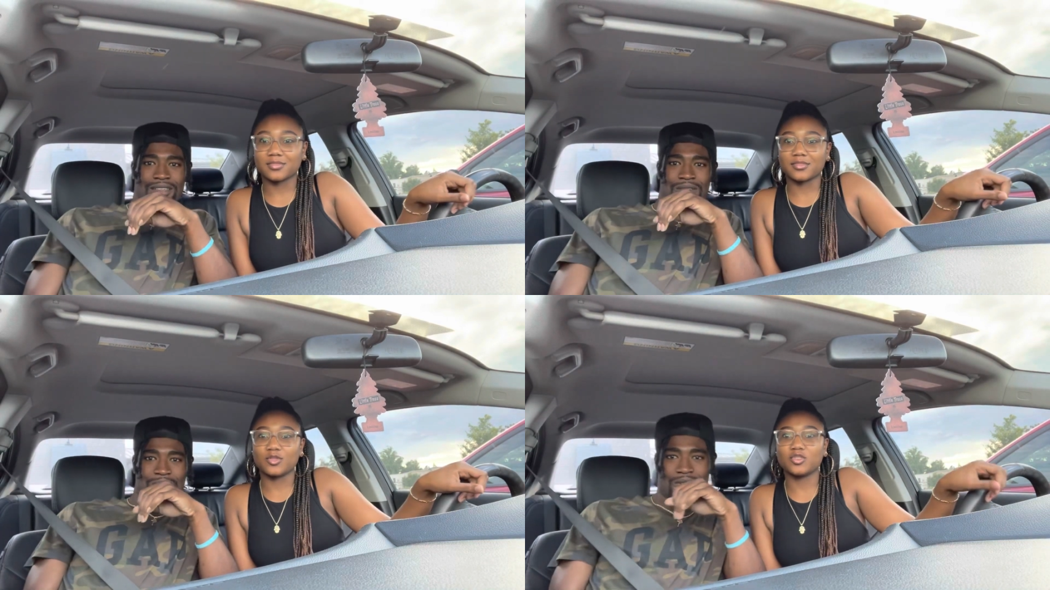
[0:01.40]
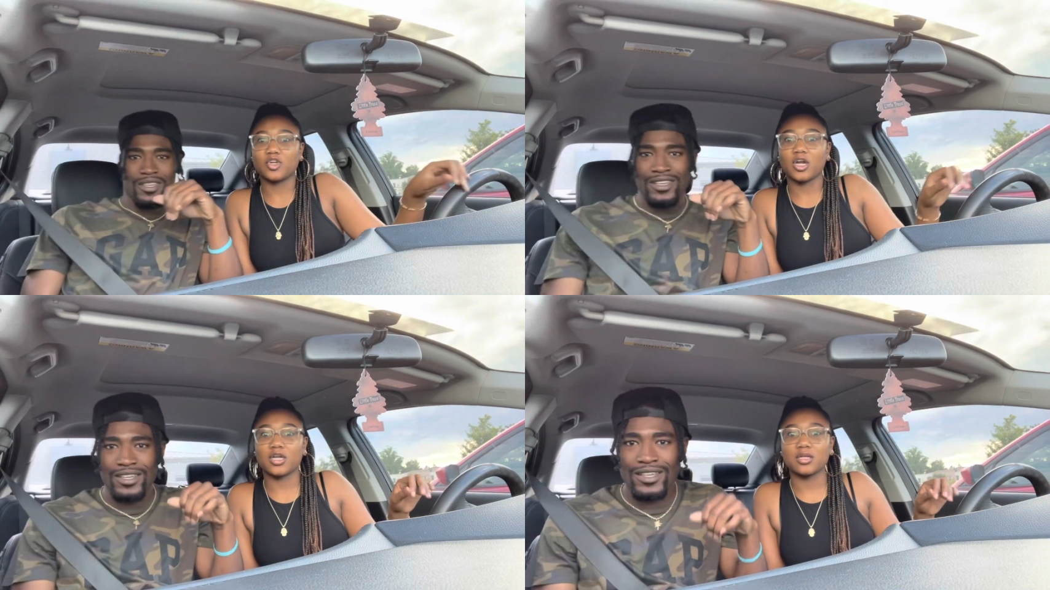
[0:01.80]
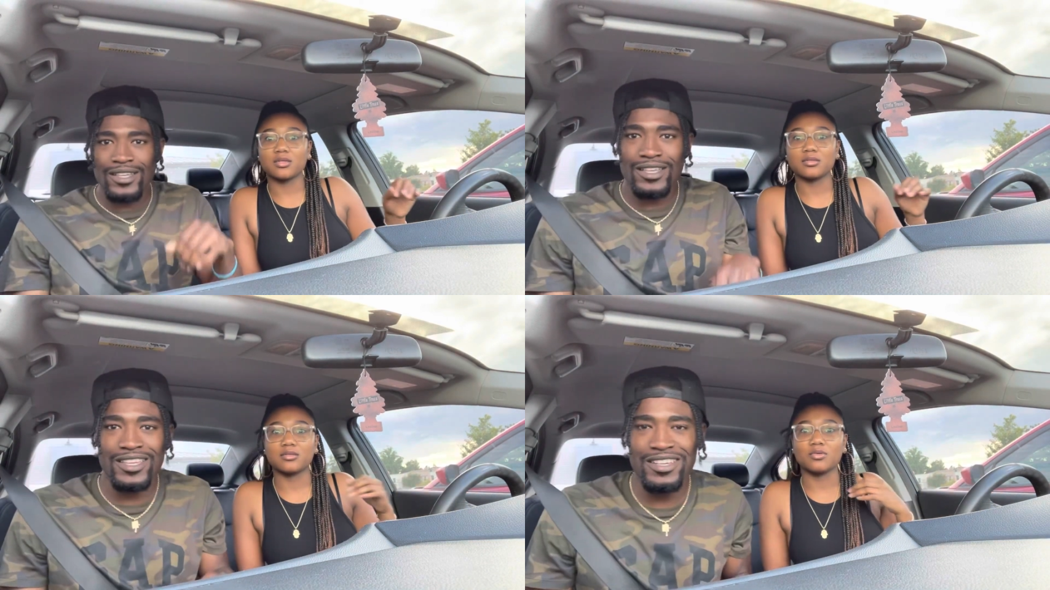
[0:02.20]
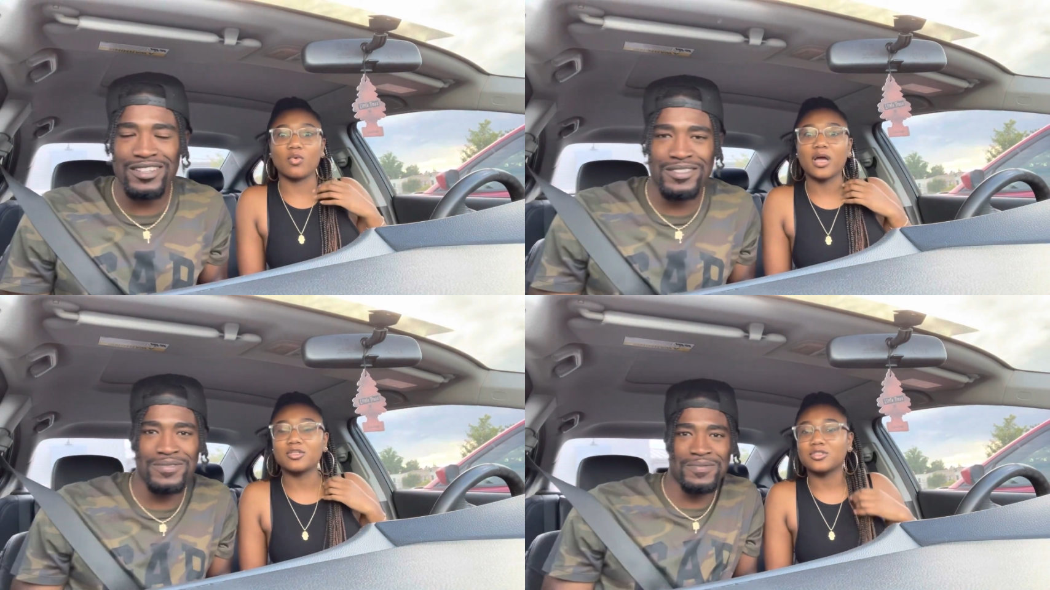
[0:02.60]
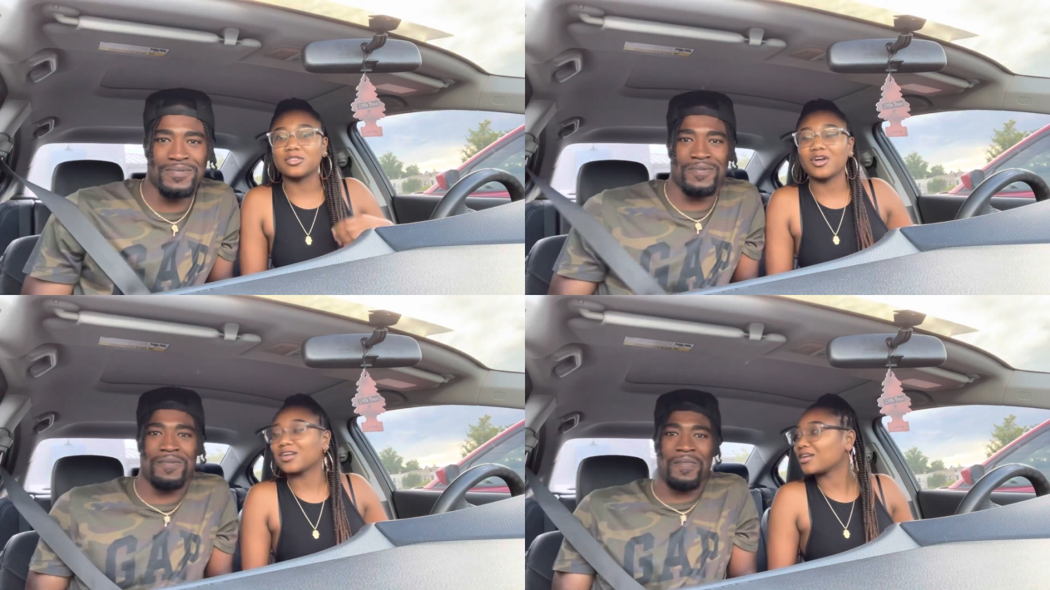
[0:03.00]
Speaker 1: Okay. Yeah. Why did you
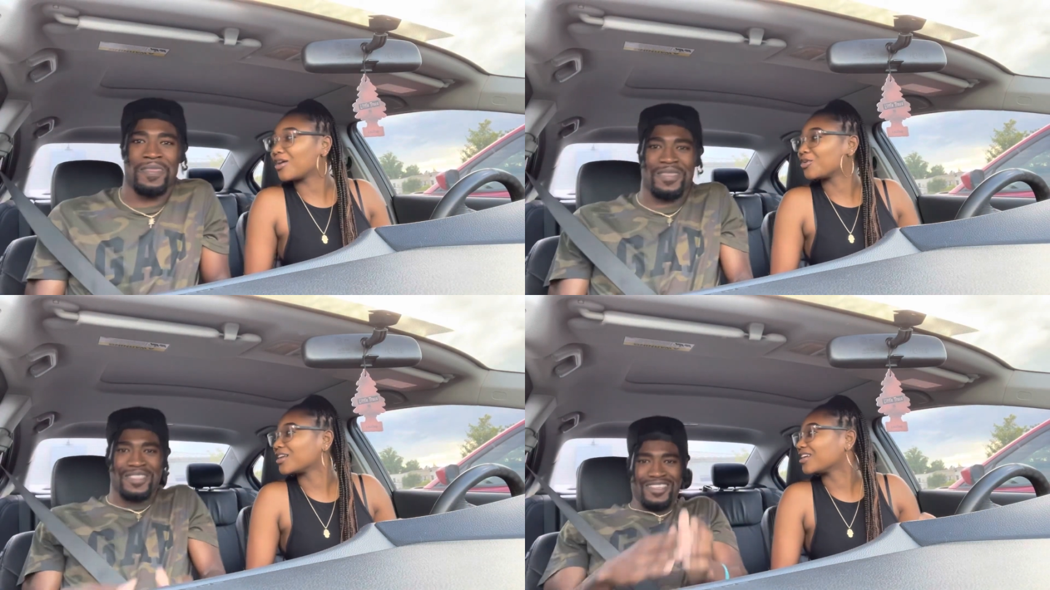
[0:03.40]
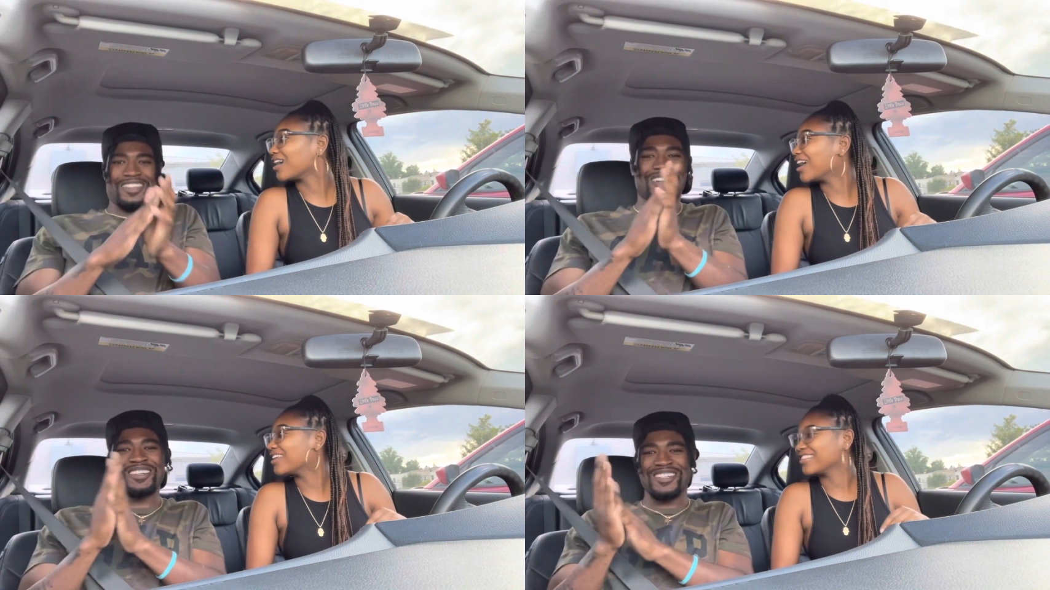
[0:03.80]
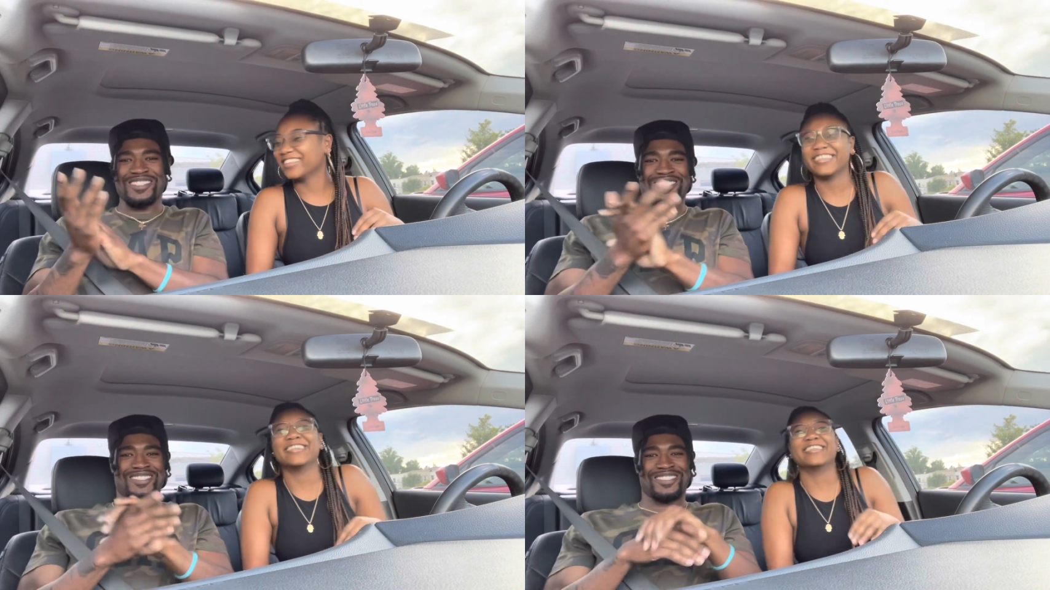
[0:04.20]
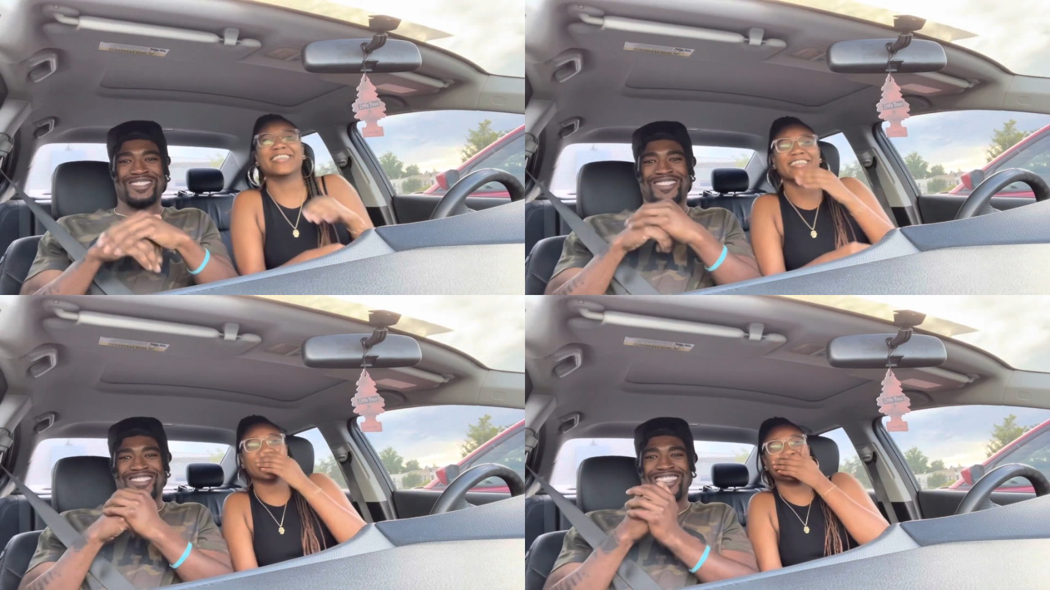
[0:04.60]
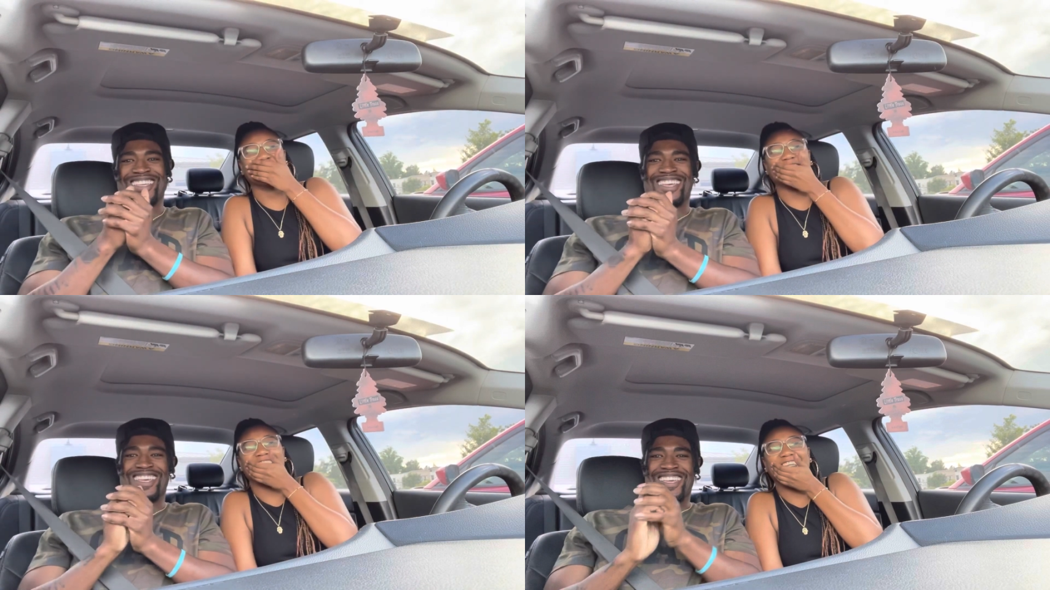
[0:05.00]
start already? Cause
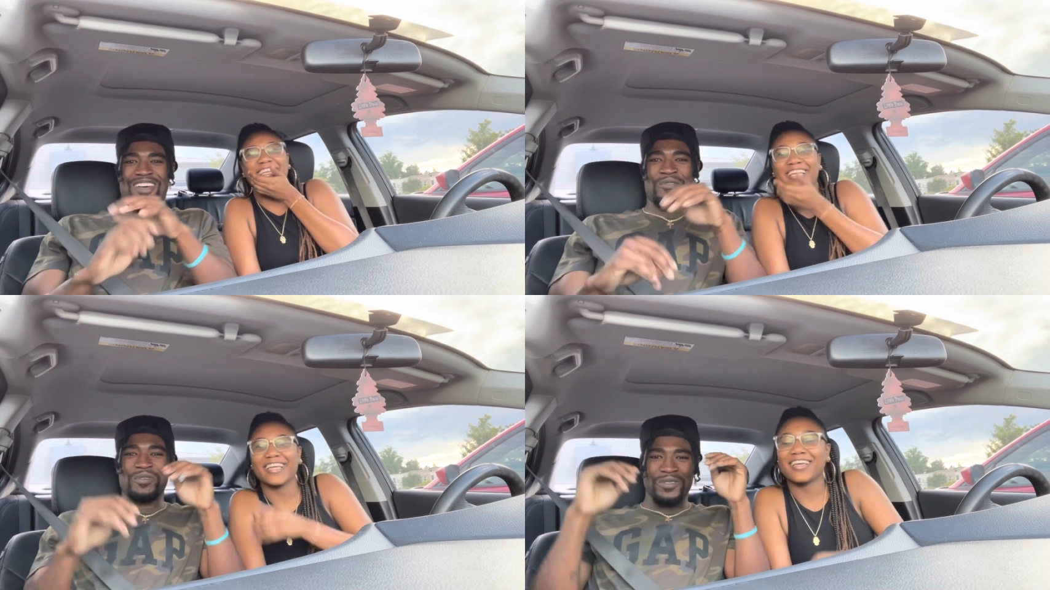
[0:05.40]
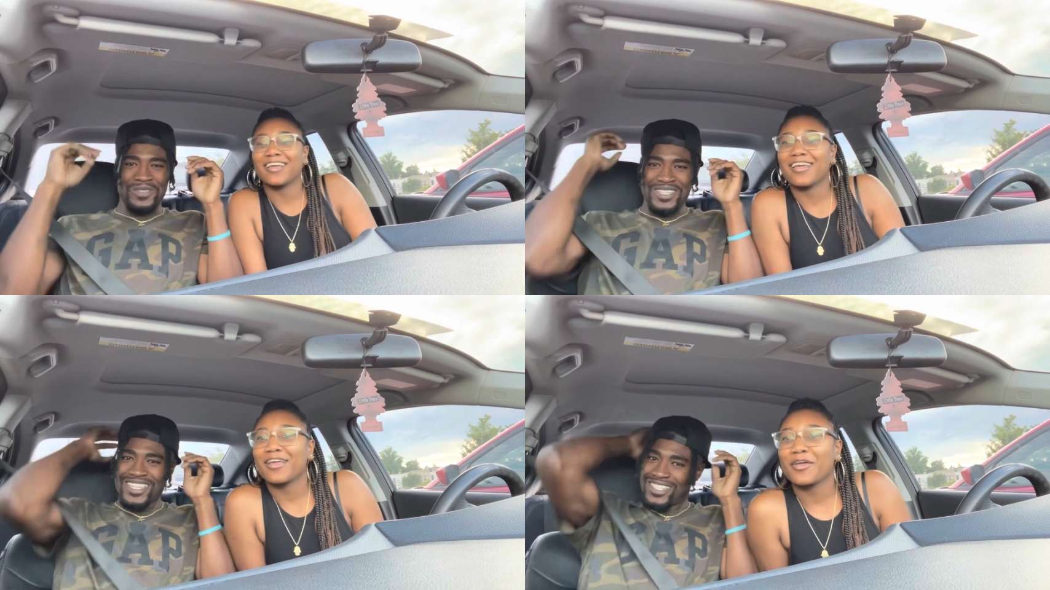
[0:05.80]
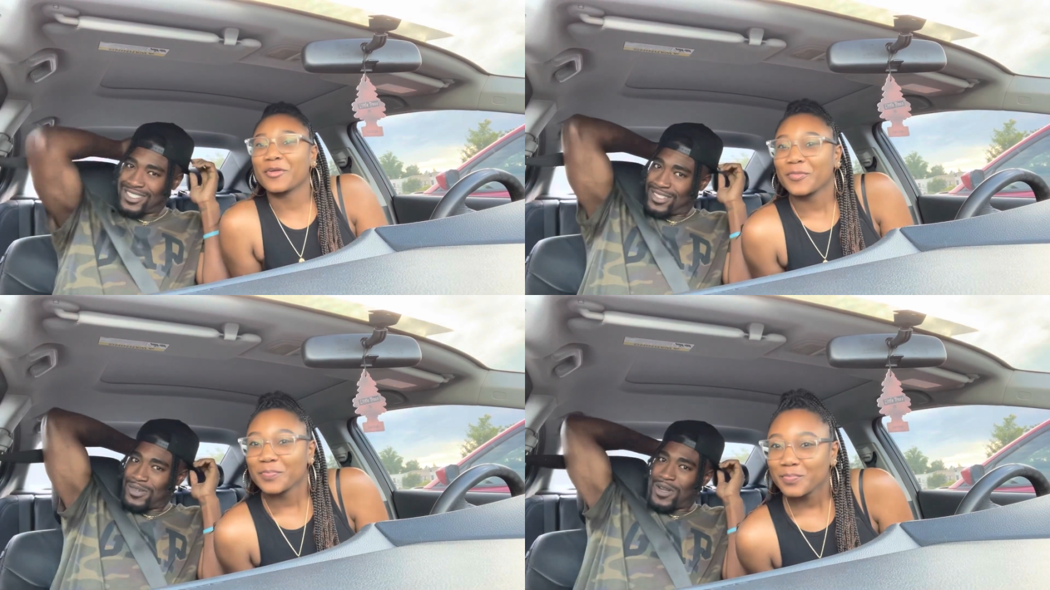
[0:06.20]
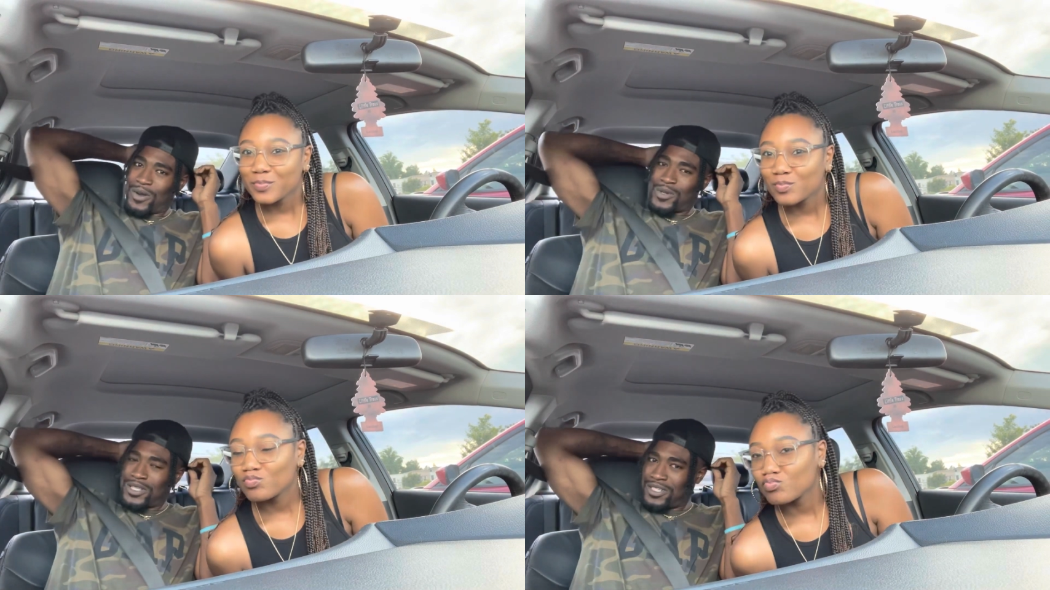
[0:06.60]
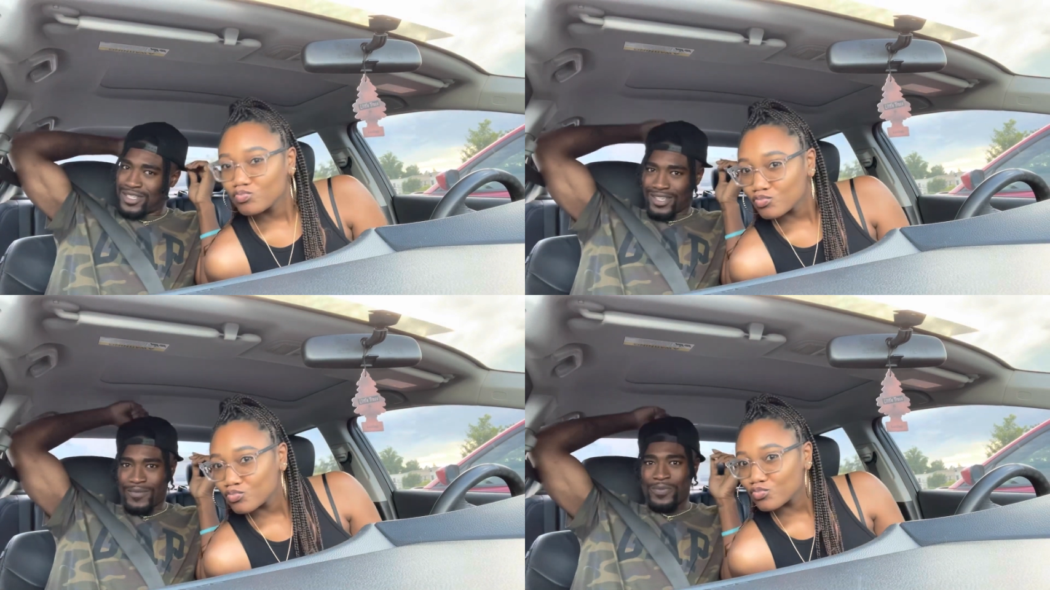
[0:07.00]
I want them to let us know how we looking.